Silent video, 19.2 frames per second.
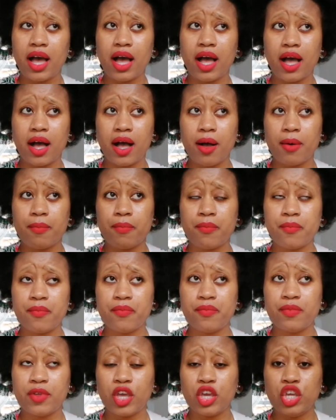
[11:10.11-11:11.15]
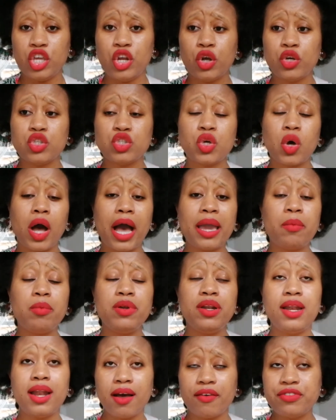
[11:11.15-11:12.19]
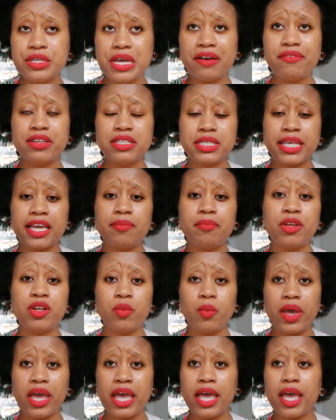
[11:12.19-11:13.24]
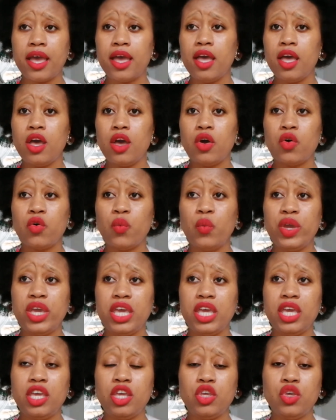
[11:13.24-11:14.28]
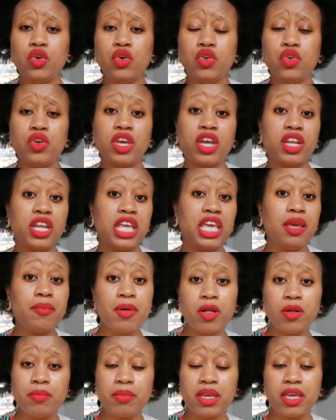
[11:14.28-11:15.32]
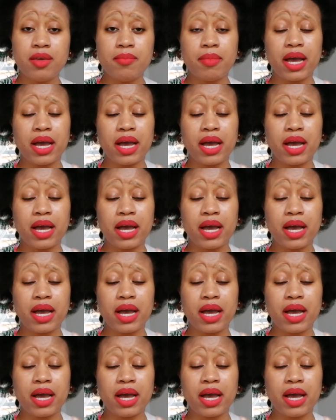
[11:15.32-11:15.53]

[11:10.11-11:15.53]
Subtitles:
So I would love to have a segment where you can email me.